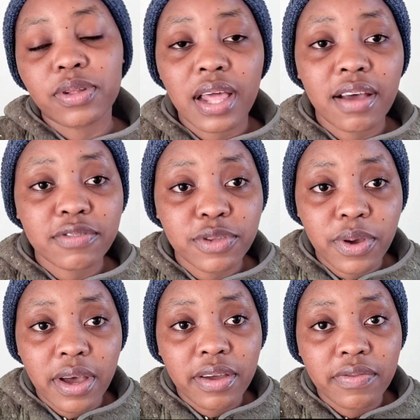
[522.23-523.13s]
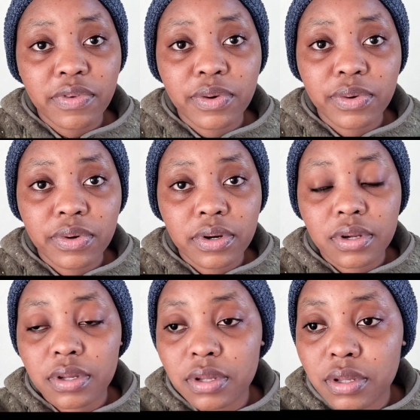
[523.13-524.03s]
you have to have your
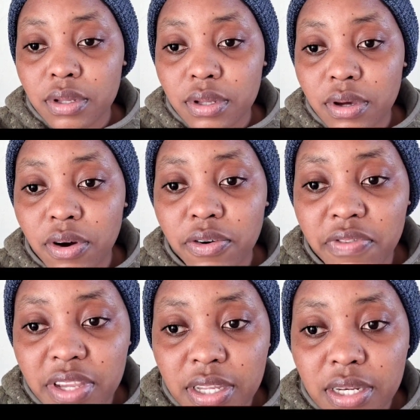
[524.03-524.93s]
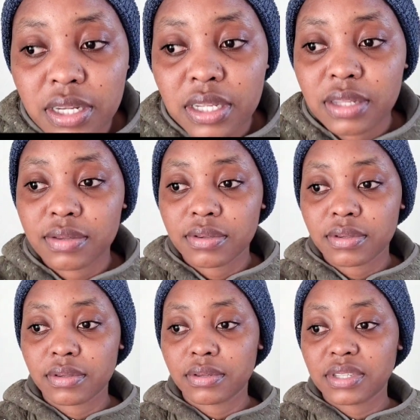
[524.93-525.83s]
COVID
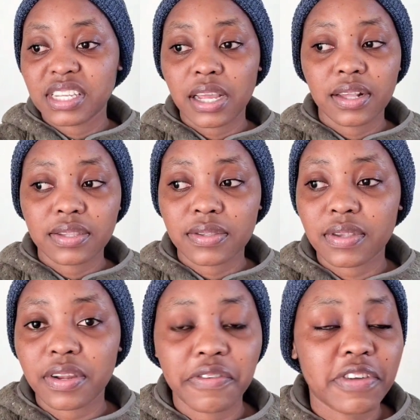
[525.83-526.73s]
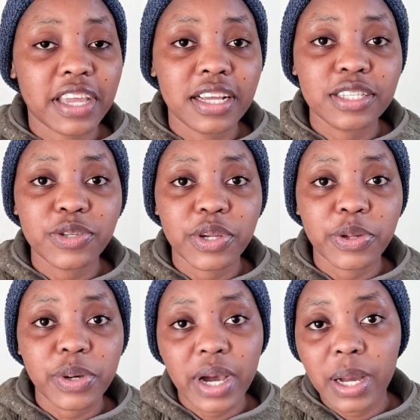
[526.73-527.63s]
test certificates
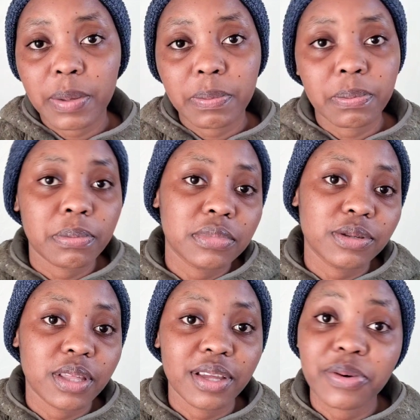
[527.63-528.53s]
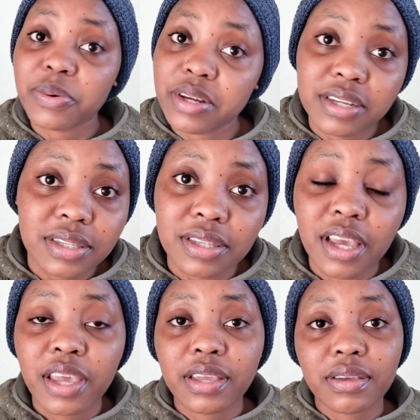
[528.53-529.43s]
when you come to the US.
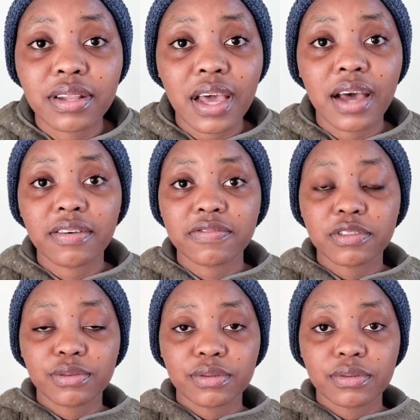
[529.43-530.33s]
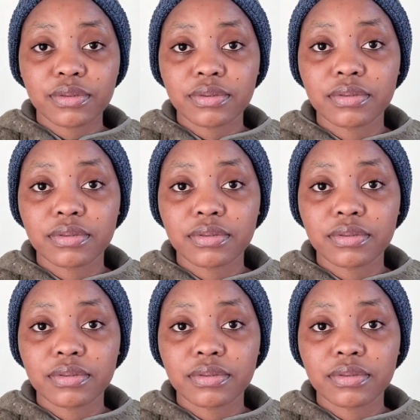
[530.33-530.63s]
You'll have to